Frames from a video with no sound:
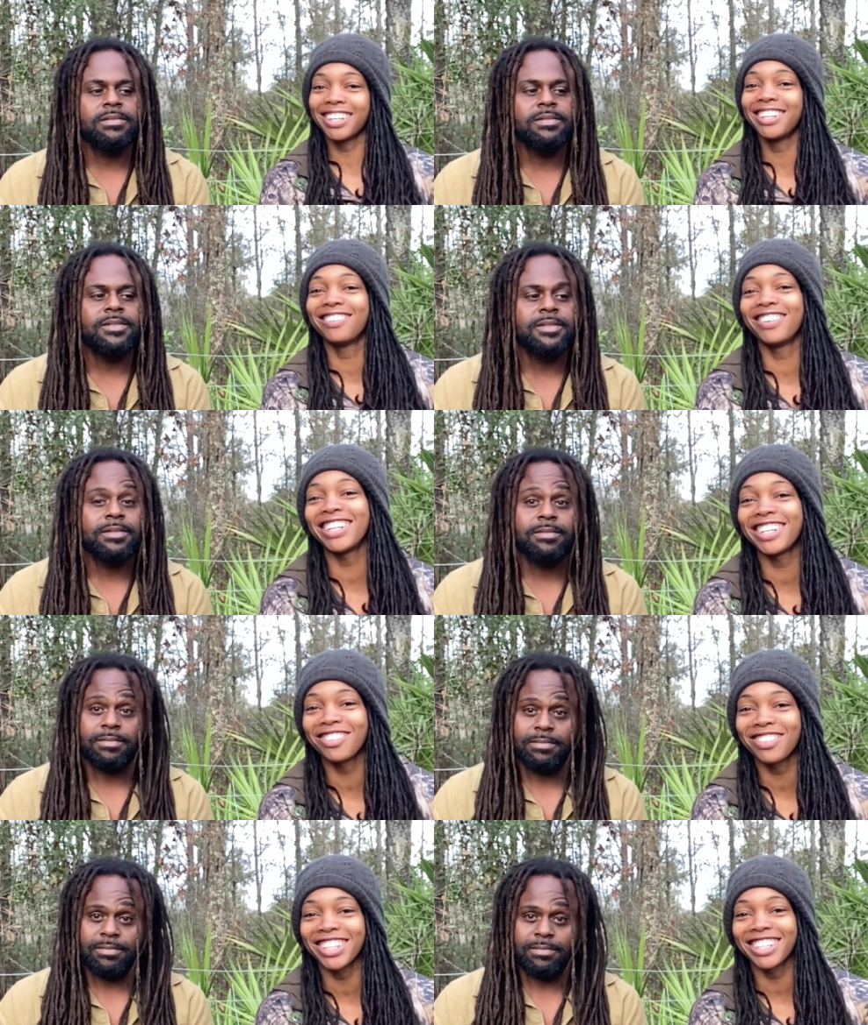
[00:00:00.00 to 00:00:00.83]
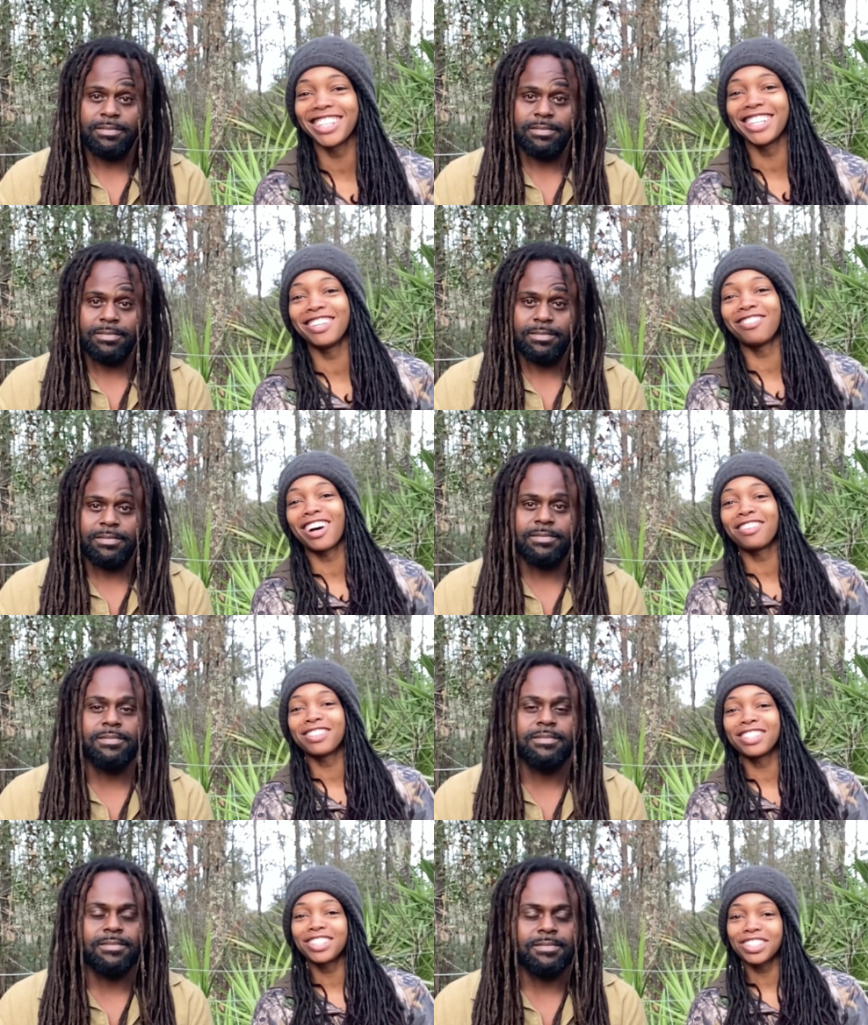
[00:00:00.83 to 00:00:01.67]
Speaker 1: We didn't really leave off
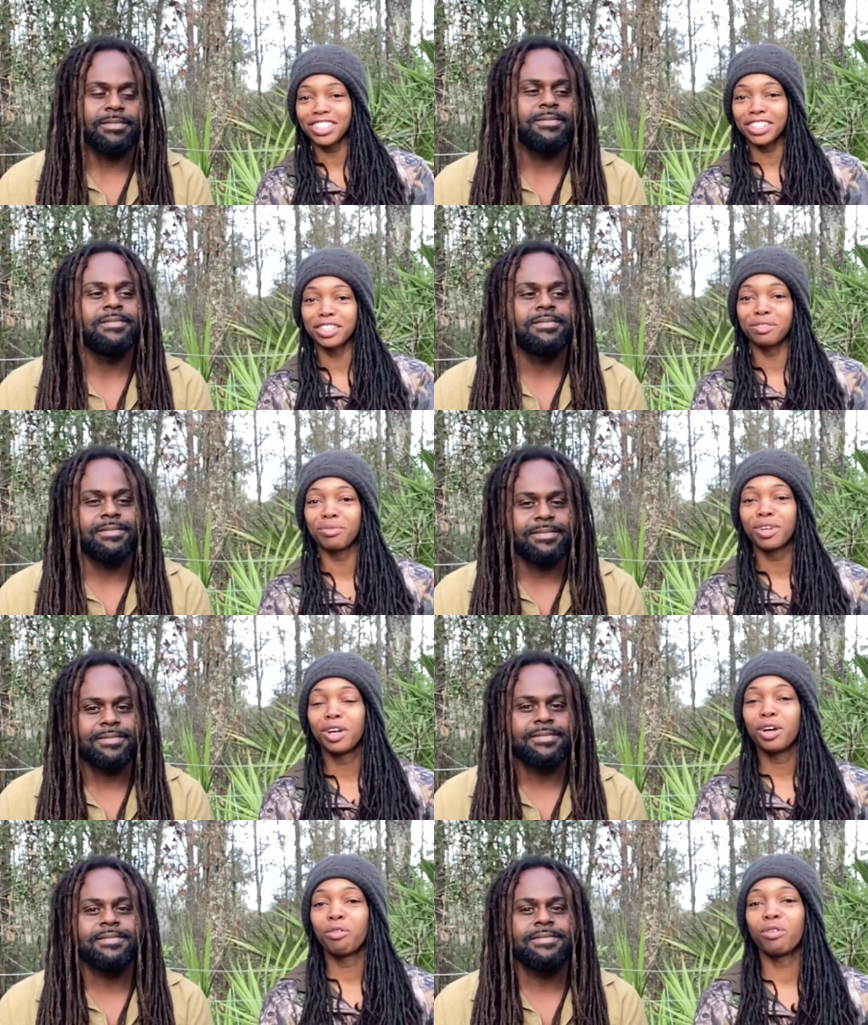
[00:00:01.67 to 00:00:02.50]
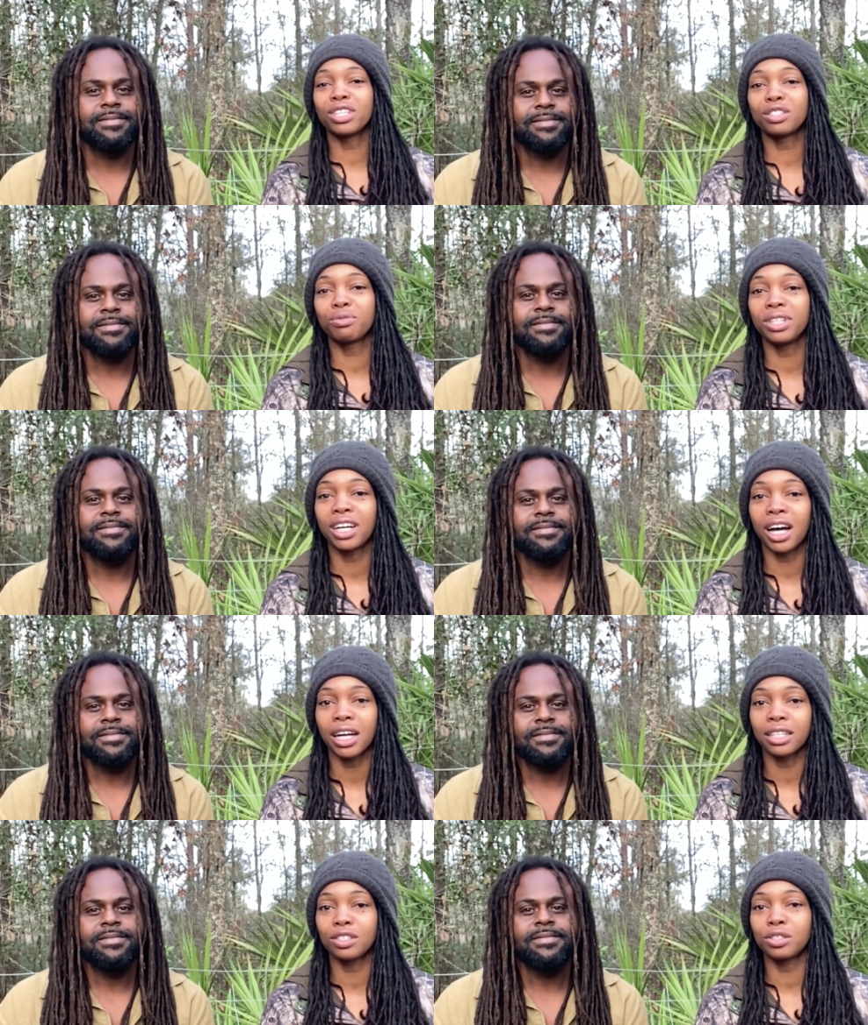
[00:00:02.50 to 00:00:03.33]
the ship once we
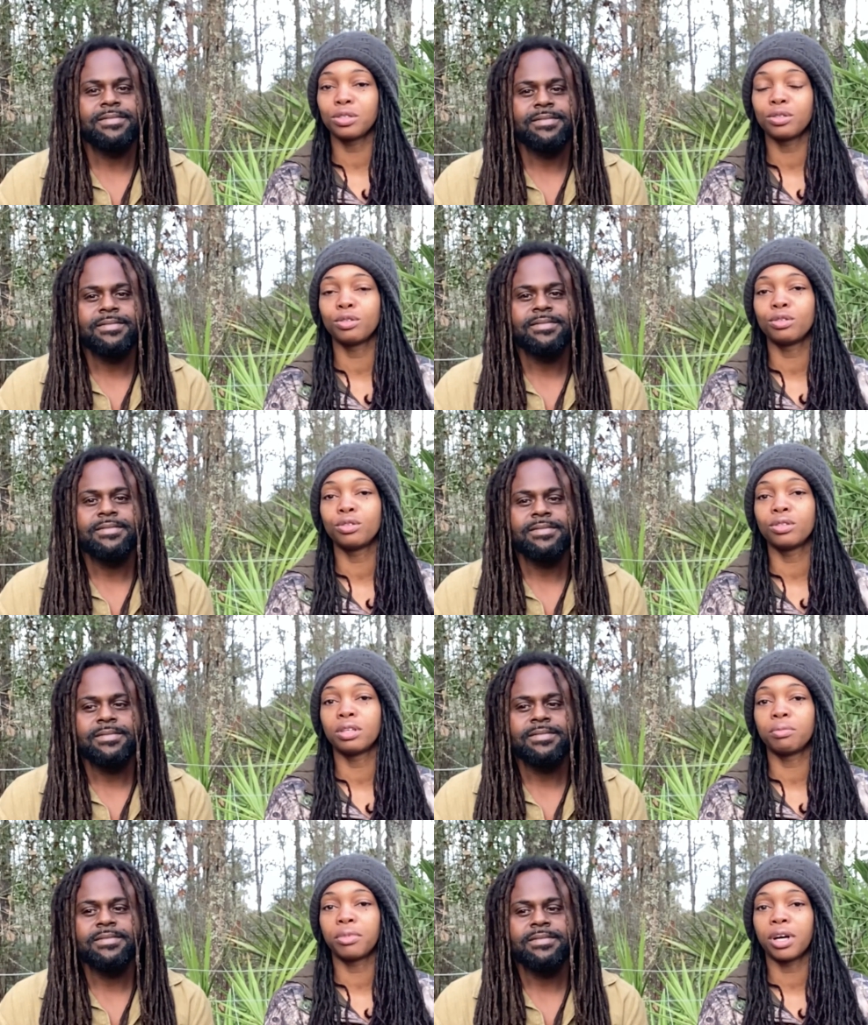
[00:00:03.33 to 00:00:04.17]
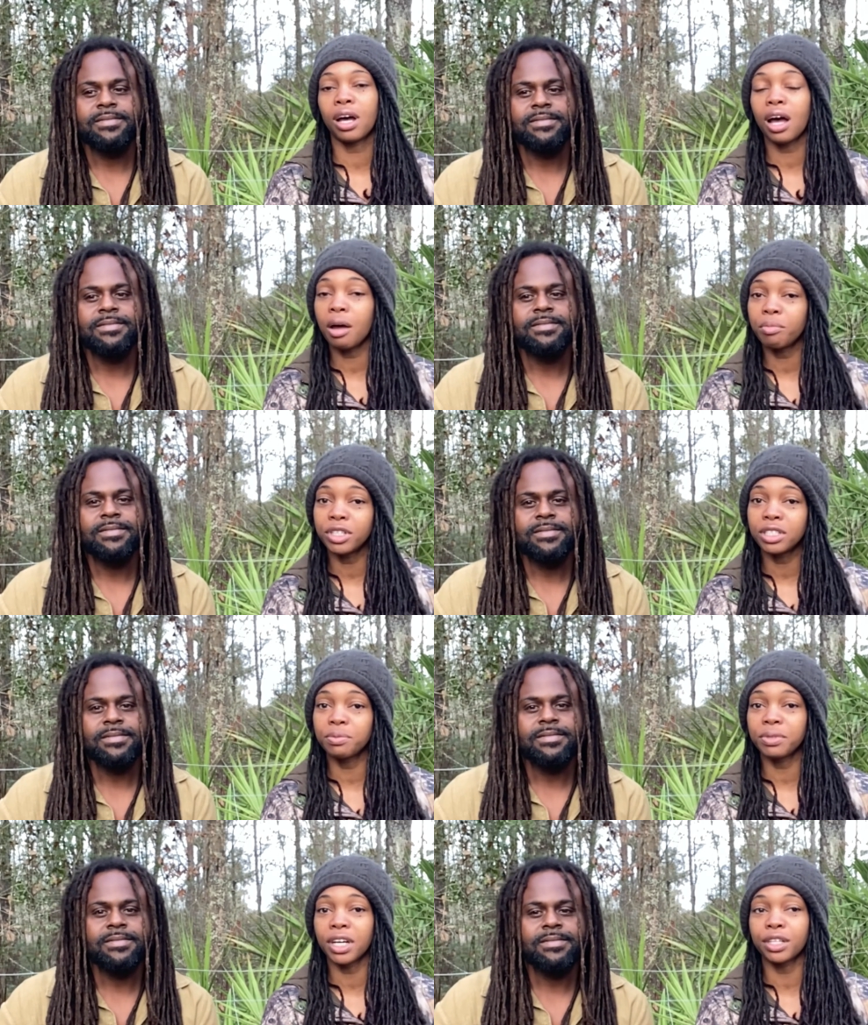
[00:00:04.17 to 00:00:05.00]
got to the Bahamas
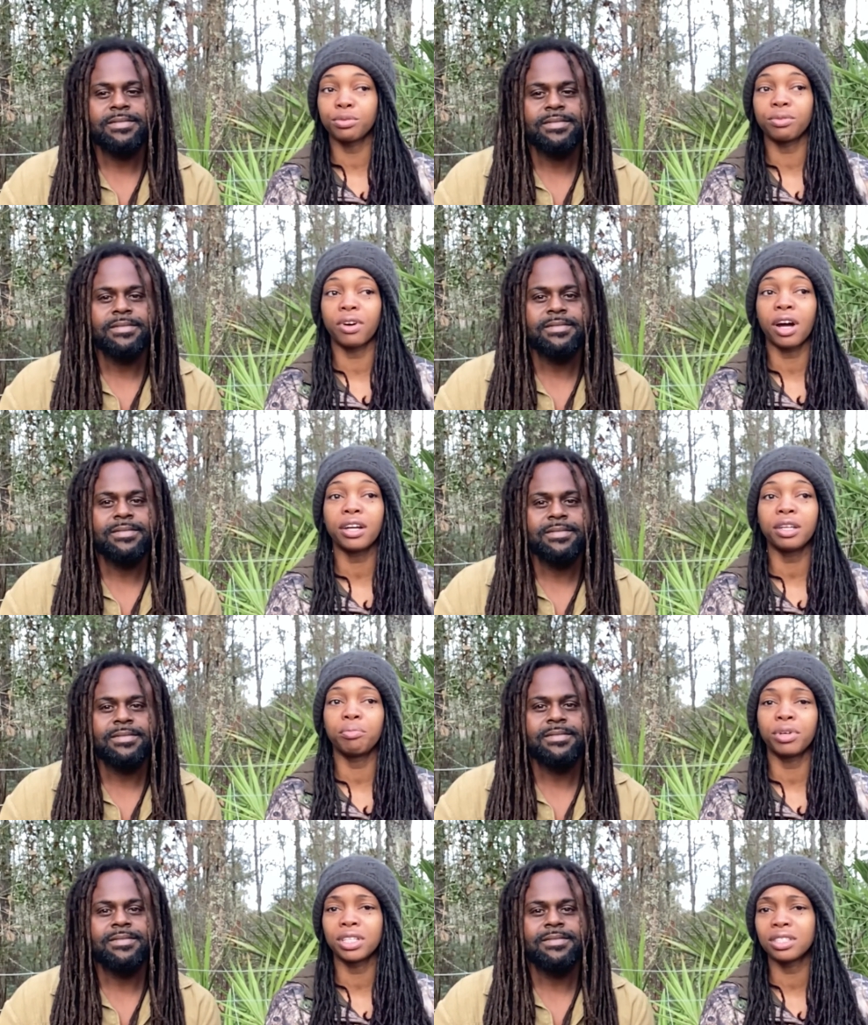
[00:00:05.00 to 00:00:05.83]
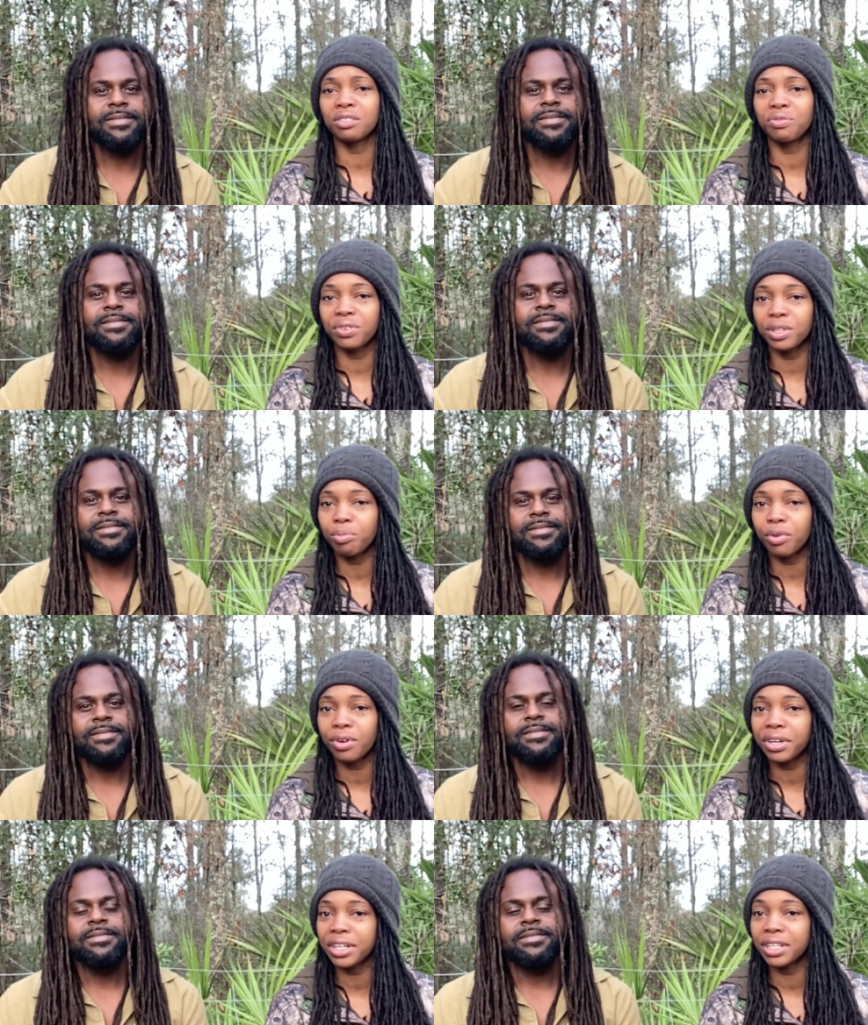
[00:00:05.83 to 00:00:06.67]
because we've already been to
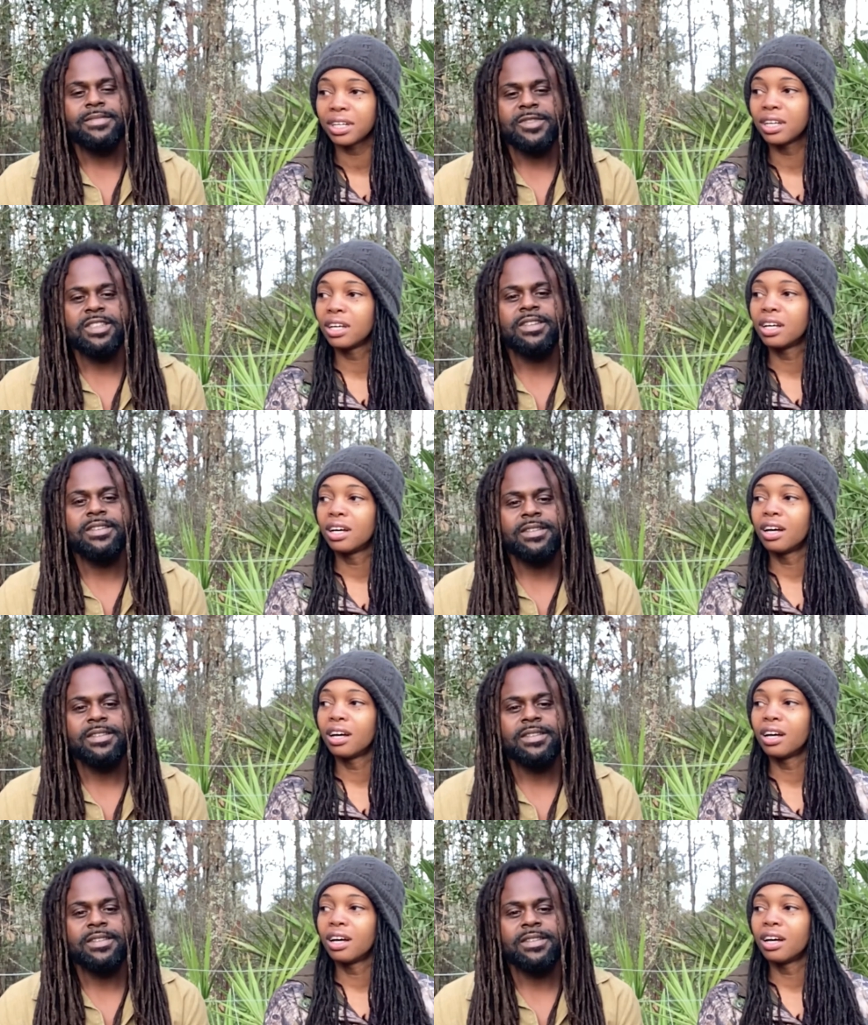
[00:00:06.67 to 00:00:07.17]
Freeport. Yeah.